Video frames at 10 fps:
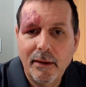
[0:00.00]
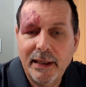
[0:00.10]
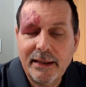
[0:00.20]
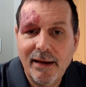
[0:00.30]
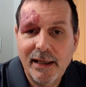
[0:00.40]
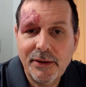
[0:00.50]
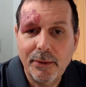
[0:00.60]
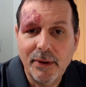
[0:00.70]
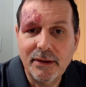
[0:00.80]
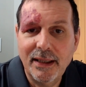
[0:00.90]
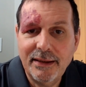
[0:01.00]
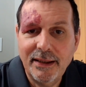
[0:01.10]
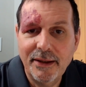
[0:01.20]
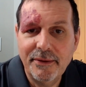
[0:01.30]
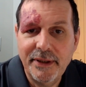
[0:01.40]
All right, class, so unlike
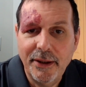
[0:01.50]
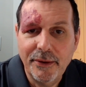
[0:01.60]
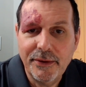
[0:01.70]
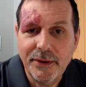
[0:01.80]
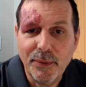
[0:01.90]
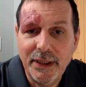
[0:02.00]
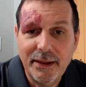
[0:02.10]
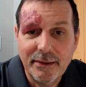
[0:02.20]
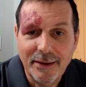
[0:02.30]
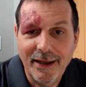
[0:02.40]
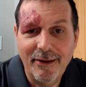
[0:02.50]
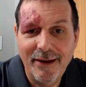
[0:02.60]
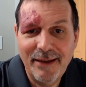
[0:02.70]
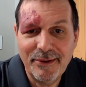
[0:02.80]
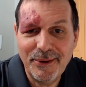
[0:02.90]
the other videos this week, I
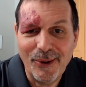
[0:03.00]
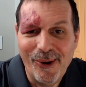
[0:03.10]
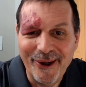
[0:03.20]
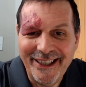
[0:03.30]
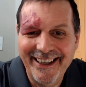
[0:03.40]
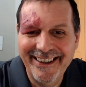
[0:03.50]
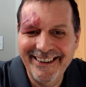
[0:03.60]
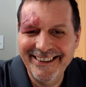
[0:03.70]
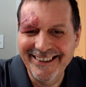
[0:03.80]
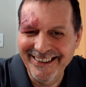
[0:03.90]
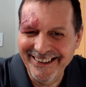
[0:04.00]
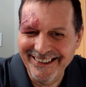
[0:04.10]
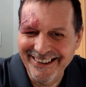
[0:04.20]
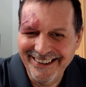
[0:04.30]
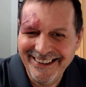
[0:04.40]
don't have a story.
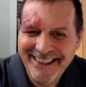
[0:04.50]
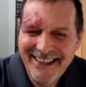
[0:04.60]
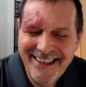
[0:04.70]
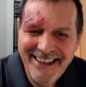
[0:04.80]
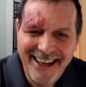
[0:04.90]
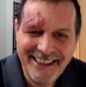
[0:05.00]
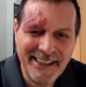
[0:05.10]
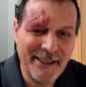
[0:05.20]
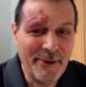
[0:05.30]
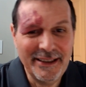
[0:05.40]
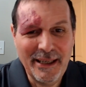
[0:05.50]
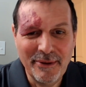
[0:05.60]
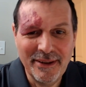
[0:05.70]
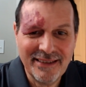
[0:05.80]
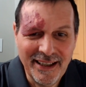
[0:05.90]
I kind of thought that
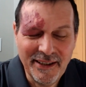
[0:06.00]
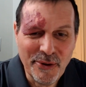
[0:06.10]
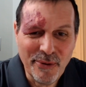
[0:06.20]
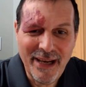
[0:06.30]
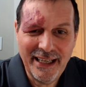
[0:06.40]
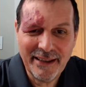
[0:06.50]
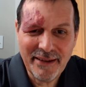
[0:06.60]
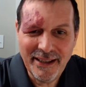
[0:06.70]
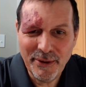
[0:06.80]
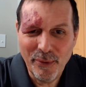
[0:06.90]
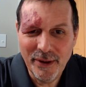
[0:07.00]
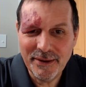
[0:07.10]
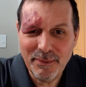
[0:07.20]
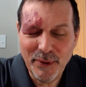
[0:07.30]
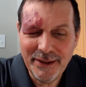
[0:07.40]
was kind of dramatic, the other
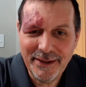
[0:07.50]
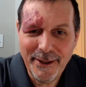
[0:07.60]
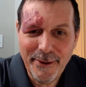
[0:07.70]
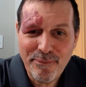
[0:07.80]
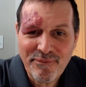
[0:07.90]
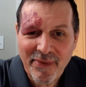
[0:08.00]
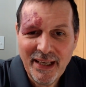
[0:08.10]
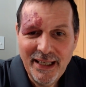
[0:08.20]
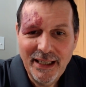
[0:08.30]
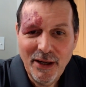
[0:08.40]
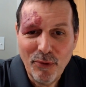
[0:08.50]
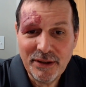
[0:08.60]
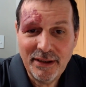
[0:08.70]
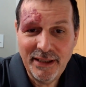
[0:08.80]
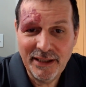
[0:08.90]
ones, but
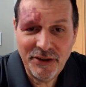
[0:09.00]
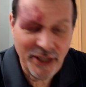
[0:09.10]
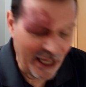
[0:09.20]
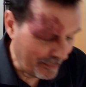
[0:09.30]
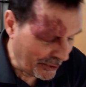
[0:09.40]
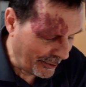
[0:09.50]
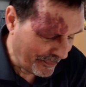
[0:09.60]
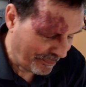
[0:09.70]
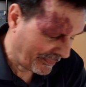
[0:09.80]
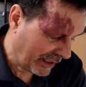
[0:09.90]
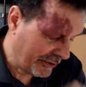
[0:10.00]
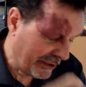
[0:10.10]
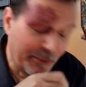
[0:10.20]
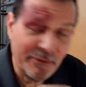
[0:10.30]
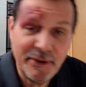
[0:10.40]
this chapter
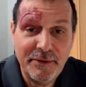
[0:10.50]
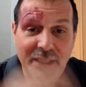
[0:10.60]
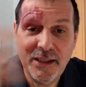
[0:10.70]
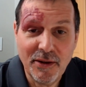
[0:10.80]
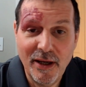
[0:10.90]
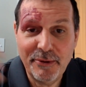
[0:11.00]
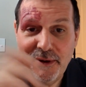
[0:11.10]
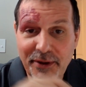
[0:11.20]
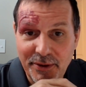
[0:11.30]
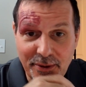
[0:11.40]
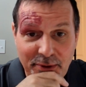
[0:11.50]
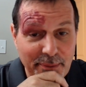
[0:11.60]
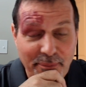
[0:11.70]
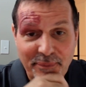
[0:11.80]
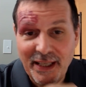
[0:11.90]
15, is laundry
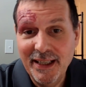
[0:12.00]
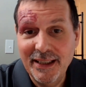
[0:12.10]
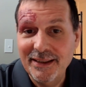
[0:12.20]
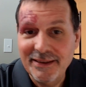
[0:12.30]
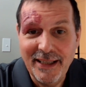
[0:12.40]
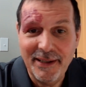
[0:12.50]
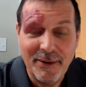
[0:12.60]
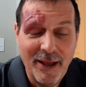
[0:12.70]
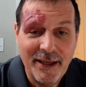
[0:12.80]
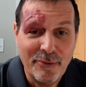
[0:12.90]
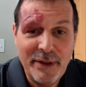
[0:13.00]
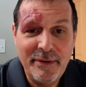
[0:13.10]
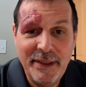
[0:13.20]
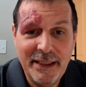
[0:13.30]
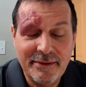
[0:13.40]
systems. It's not a lot of
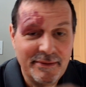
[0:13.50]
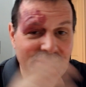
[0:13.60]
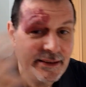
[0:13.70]
riveting